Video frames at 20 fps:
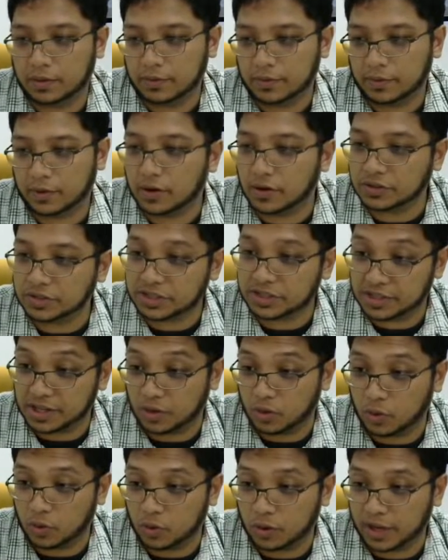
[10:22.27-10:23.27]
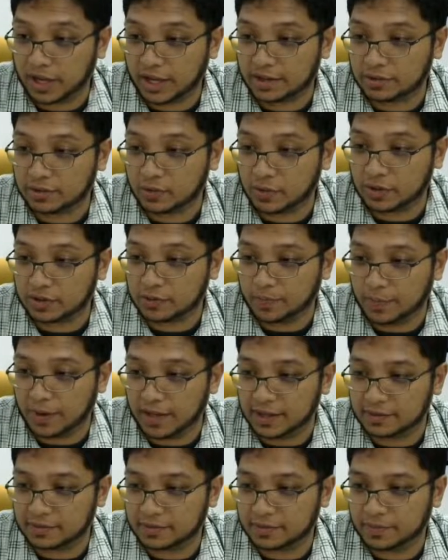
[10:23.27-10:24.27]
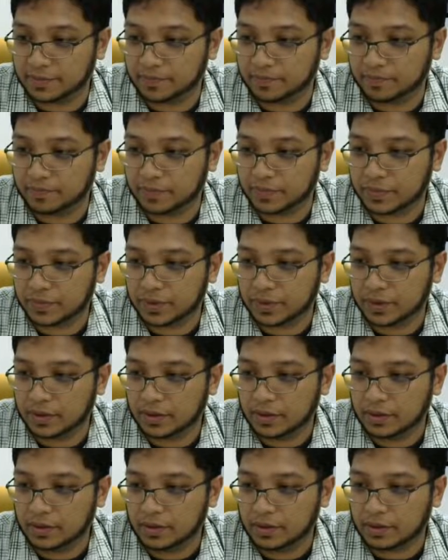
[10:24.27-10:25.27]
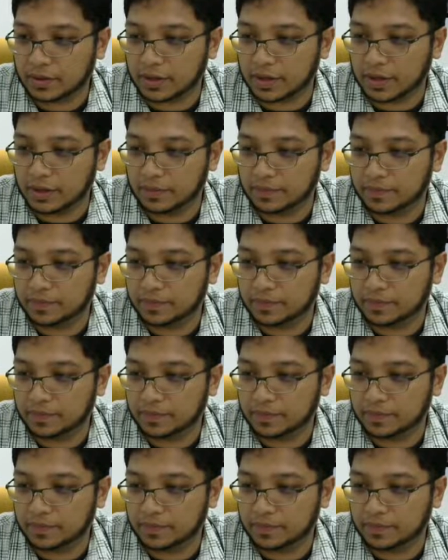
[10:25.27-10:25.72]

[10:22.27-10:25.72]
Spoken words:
Because it's an OR gate, so it's plus. Okay.